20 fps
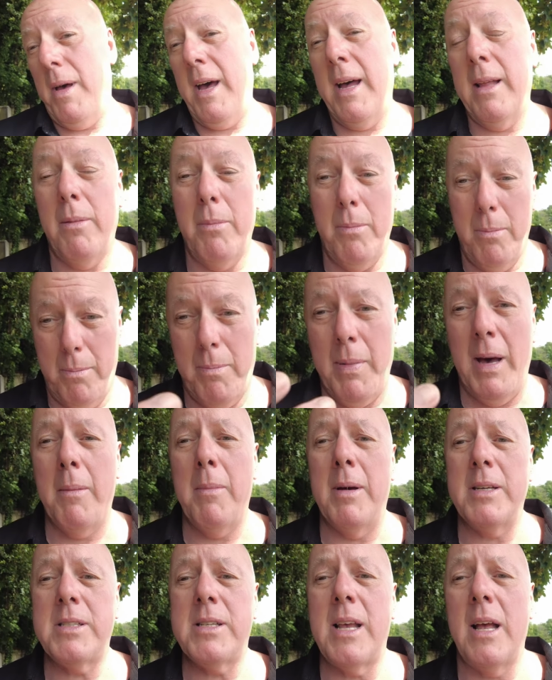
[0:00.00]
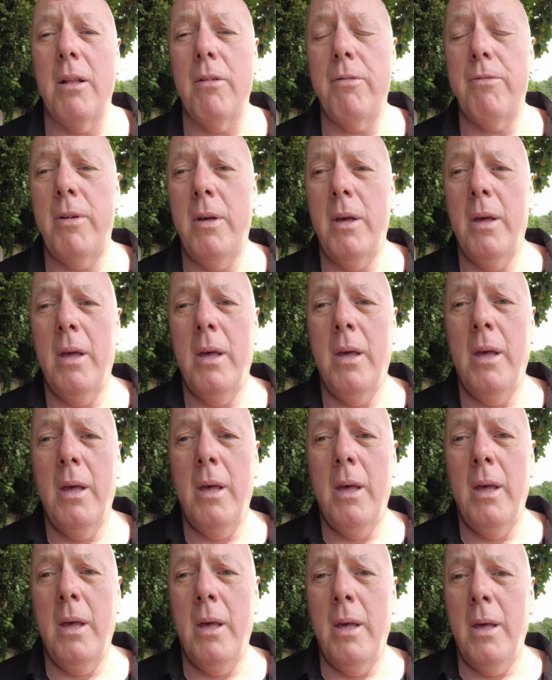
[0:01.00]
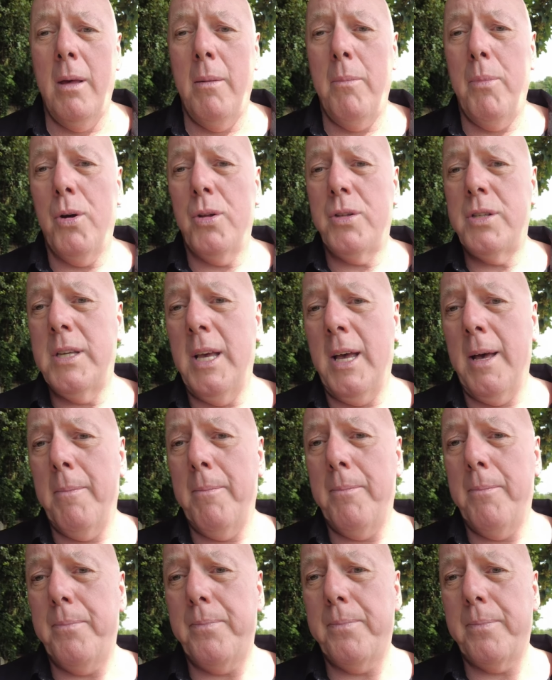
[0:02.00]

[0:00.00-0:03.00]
and by myself. But fine